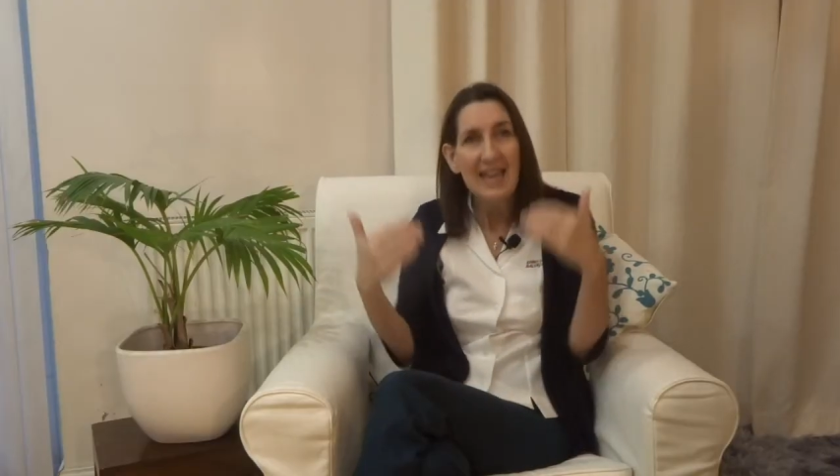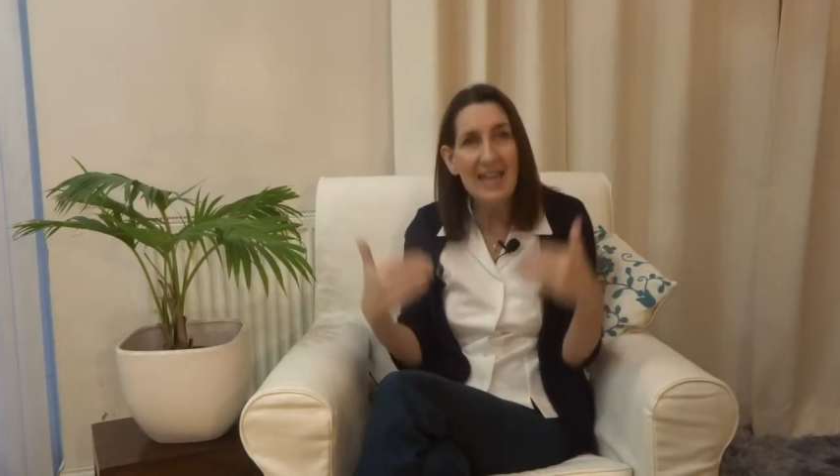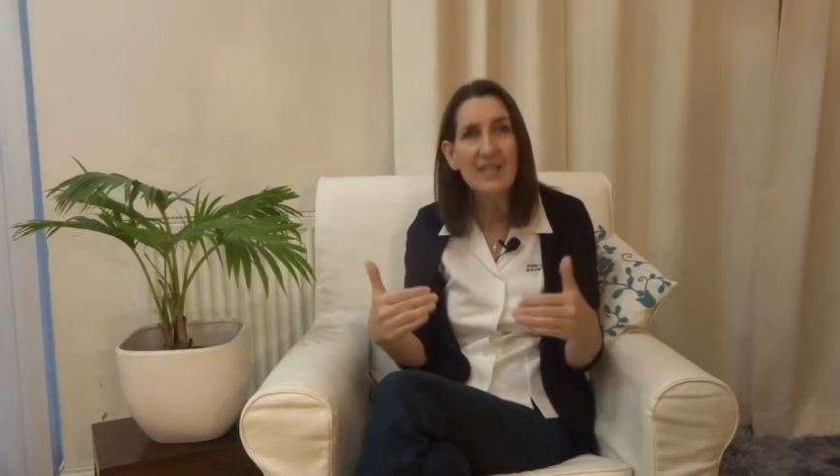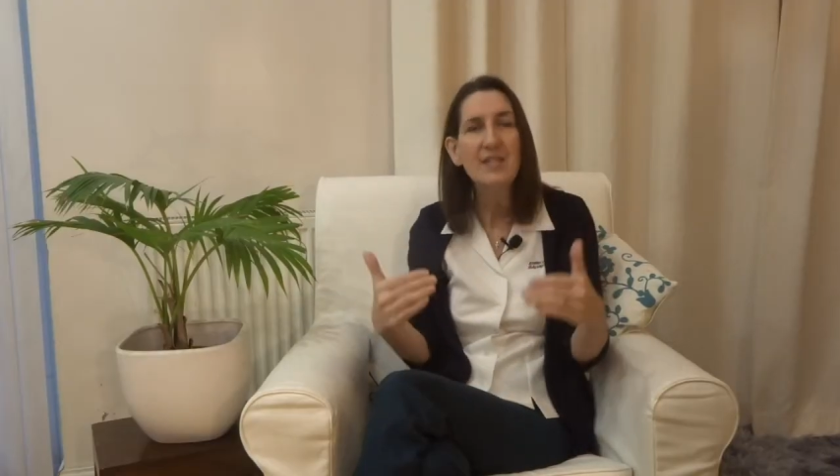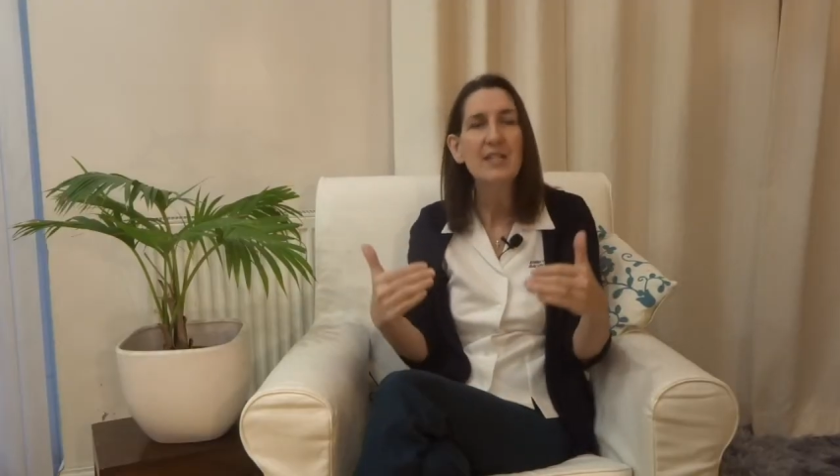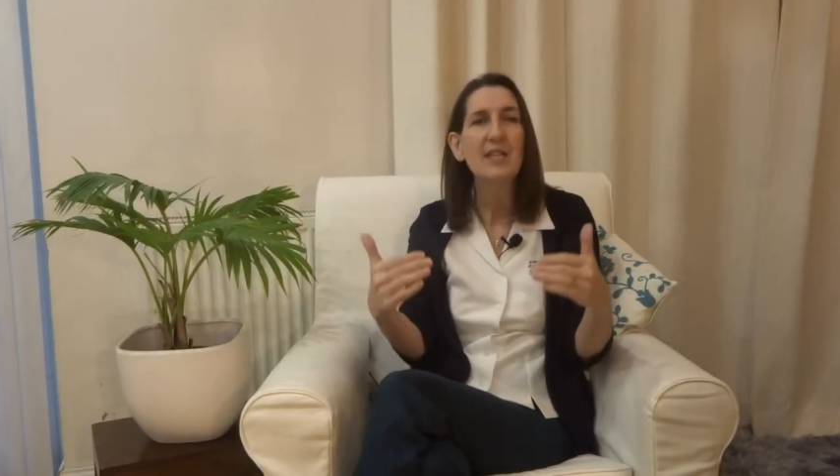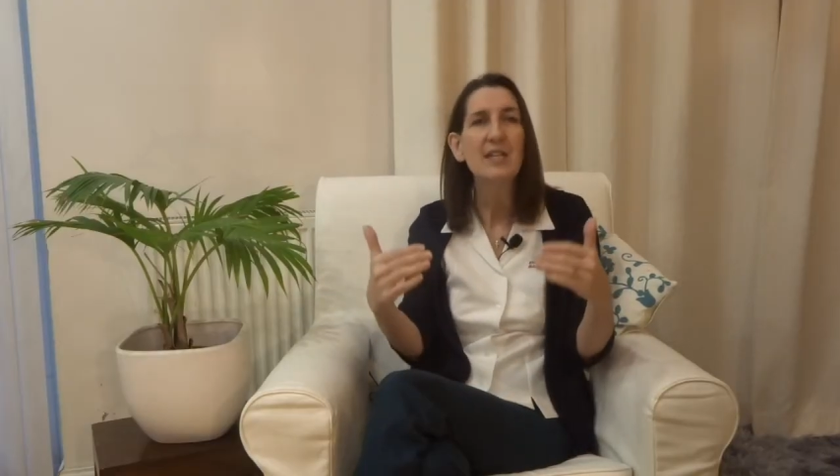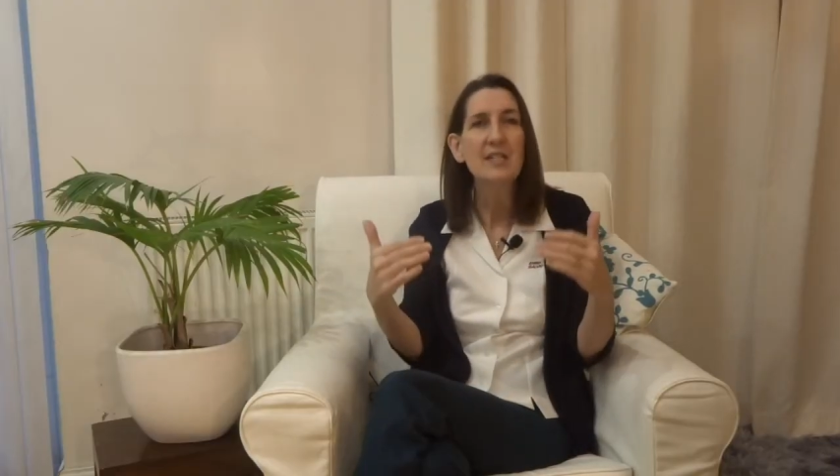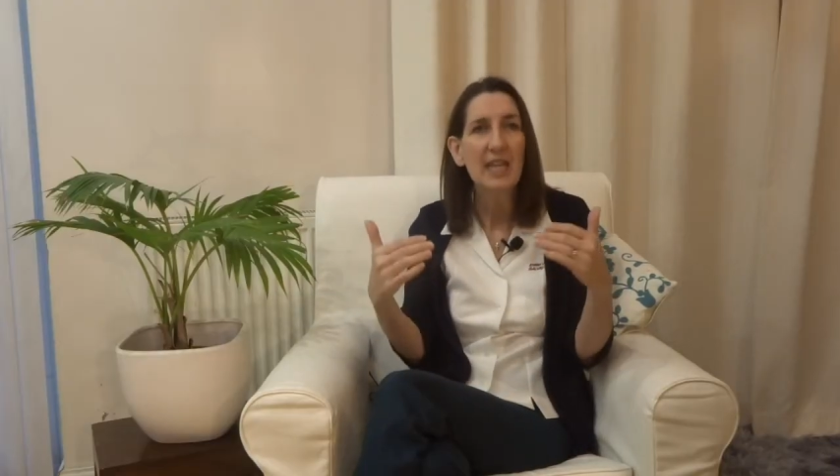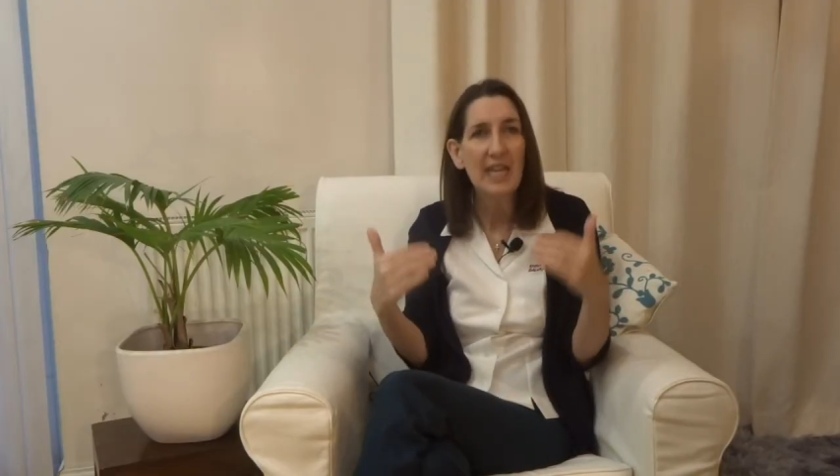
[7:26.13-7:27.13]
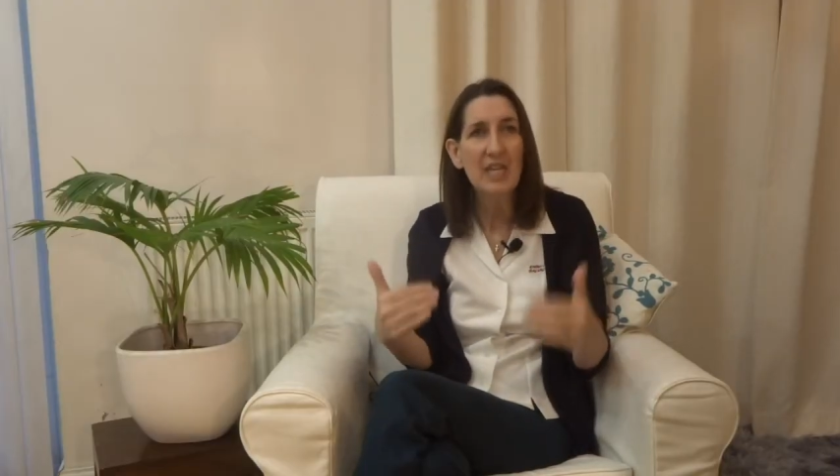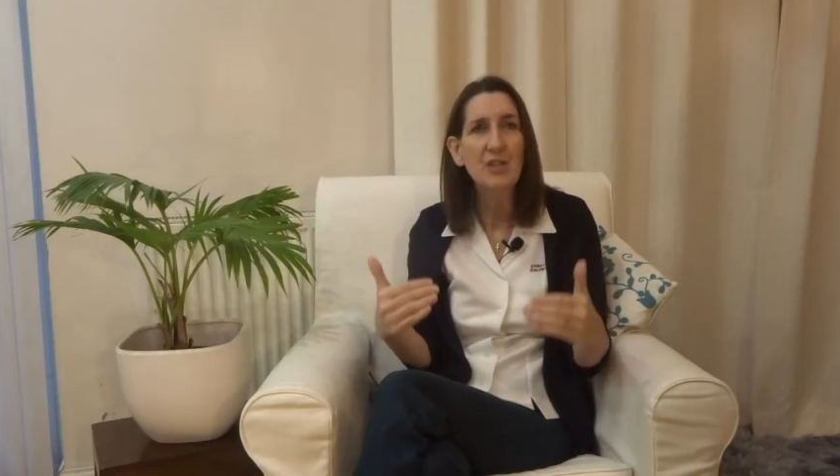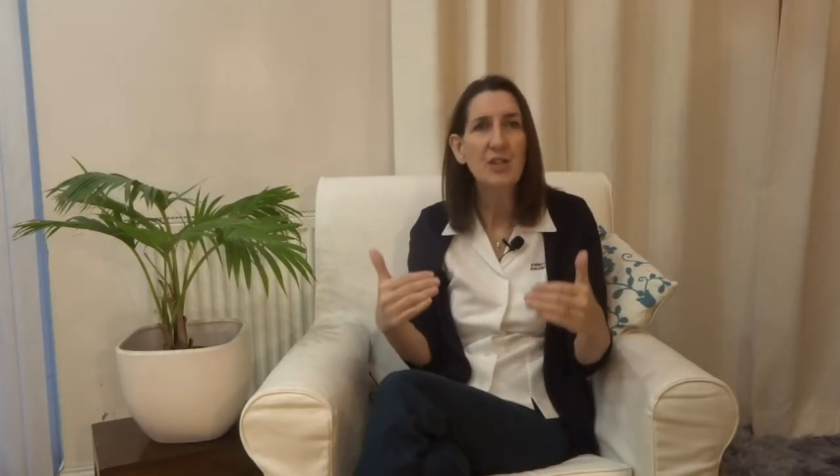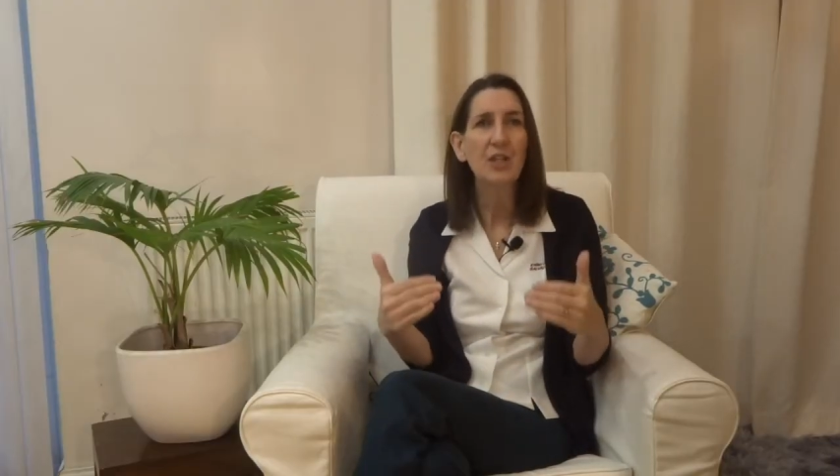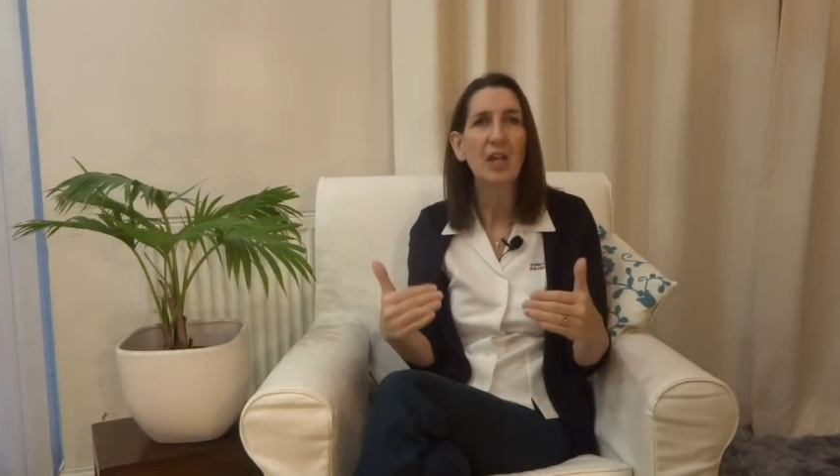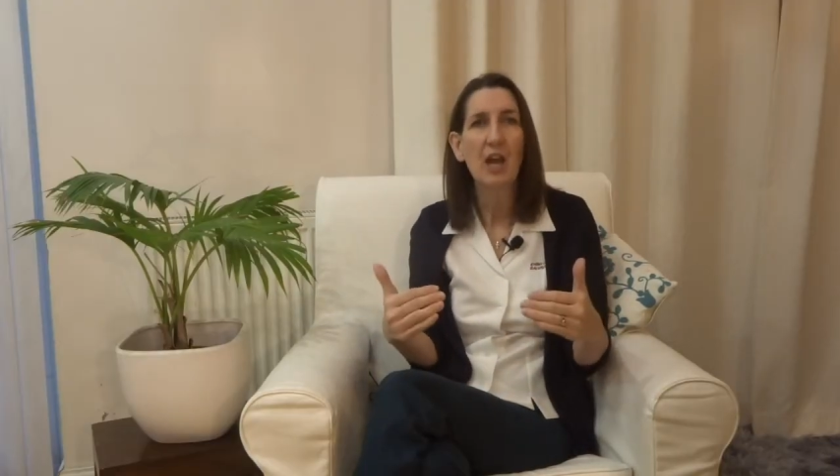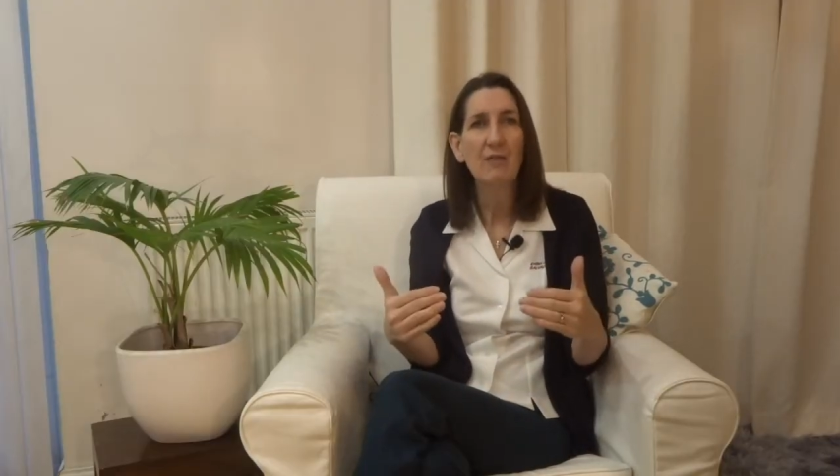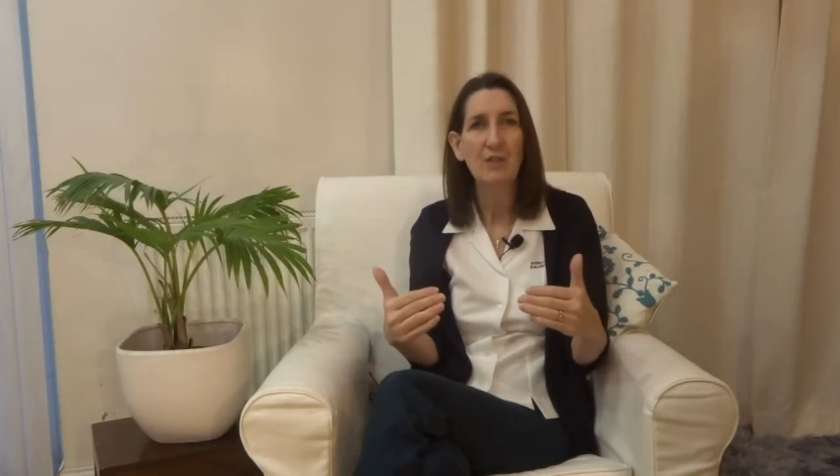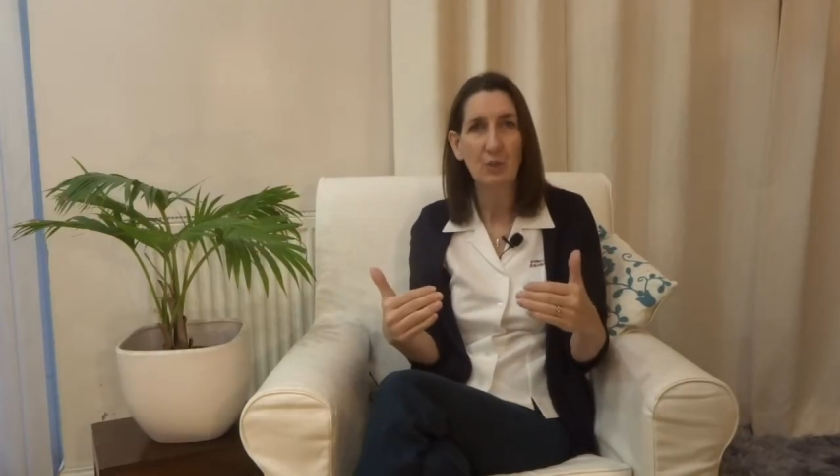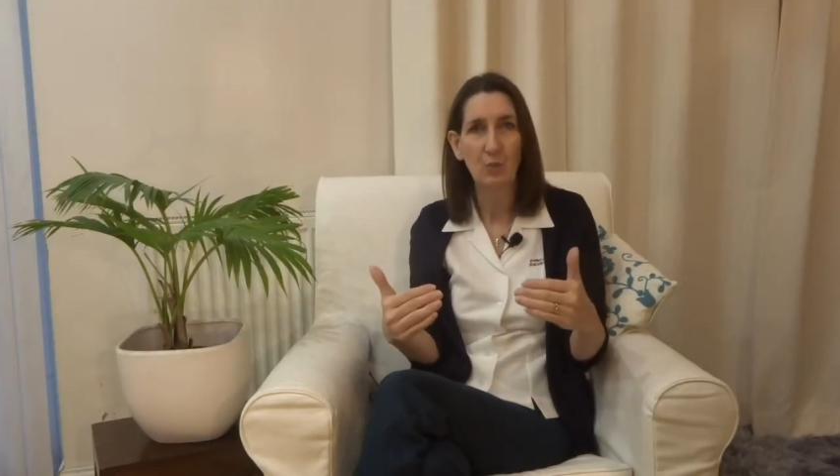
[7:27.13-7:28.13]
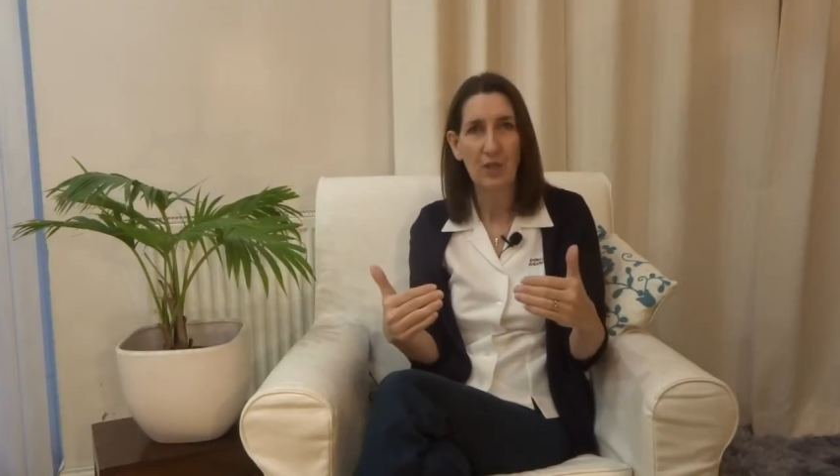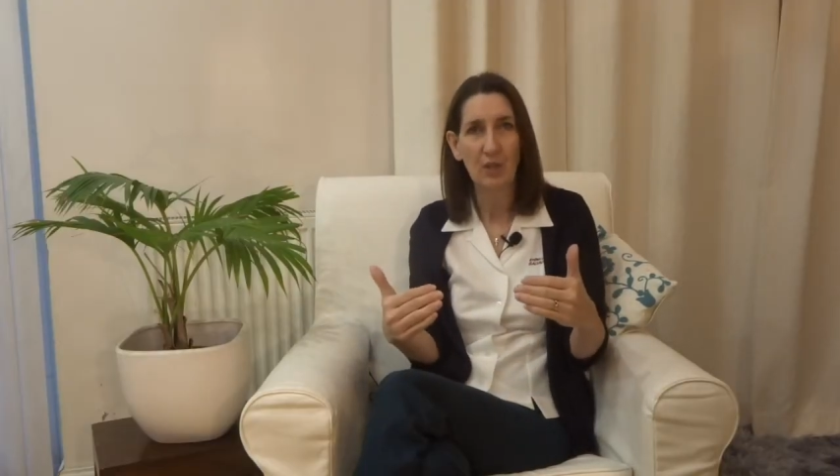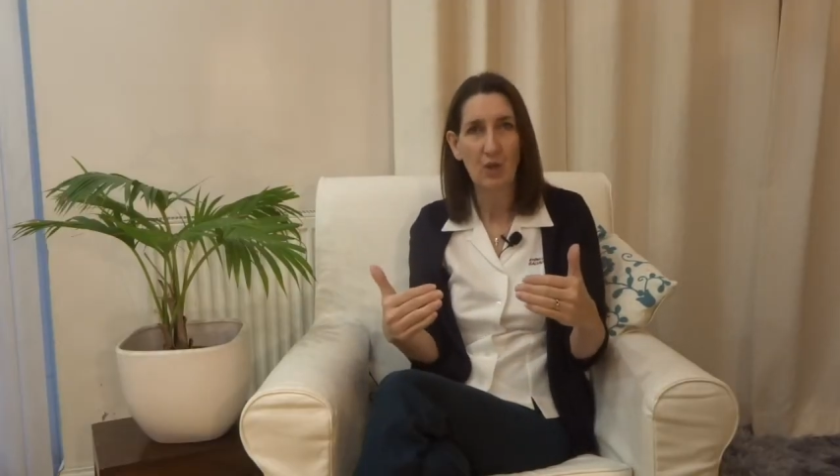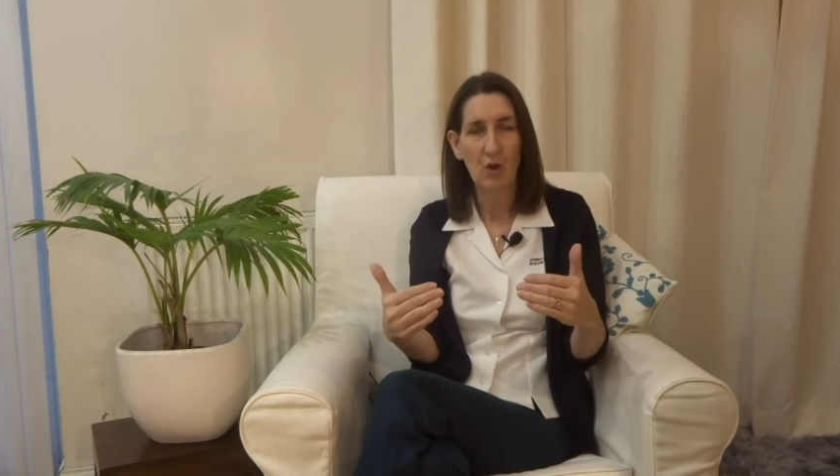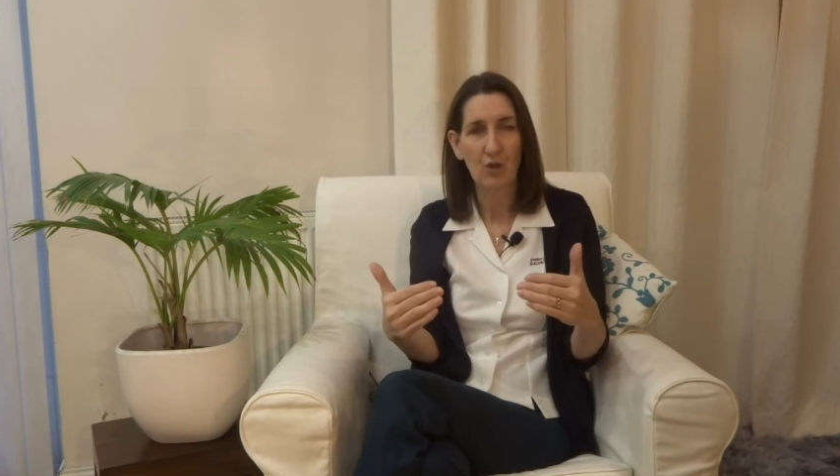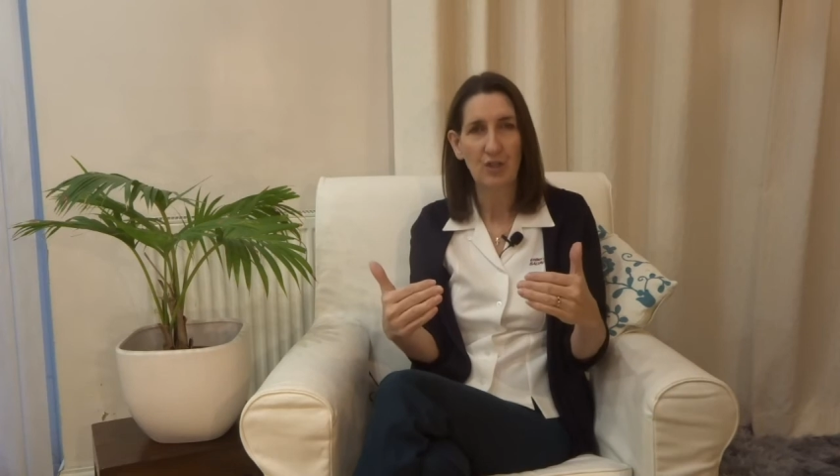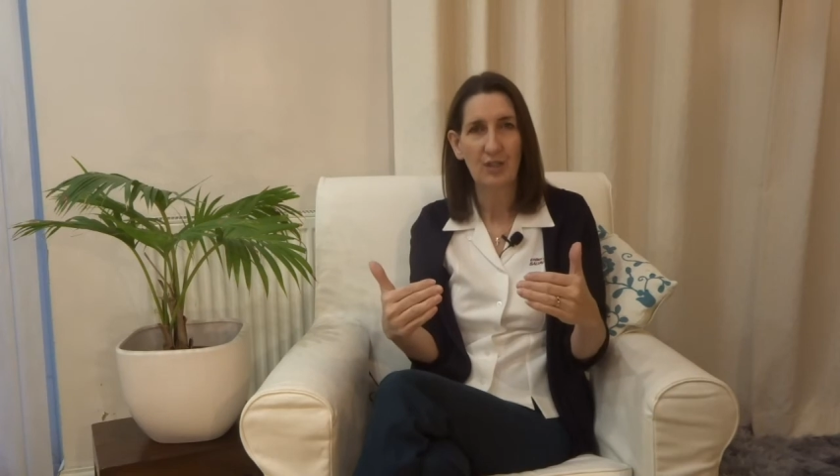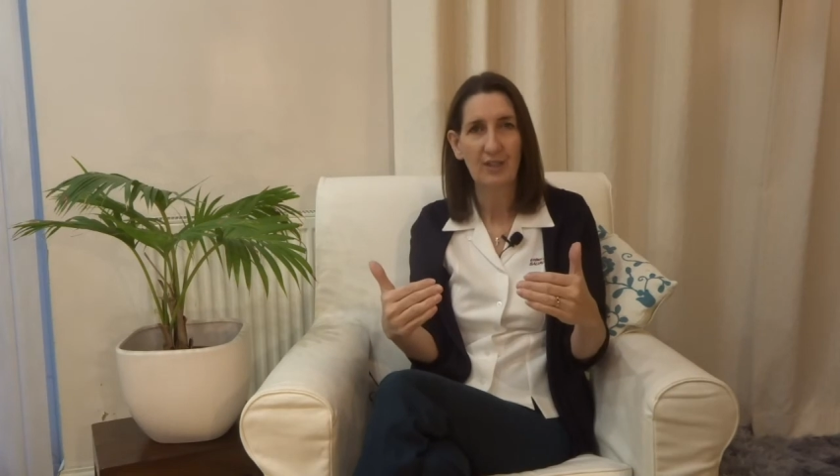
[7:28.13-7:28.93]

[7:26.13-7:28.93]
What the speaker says: entered into covenant with God.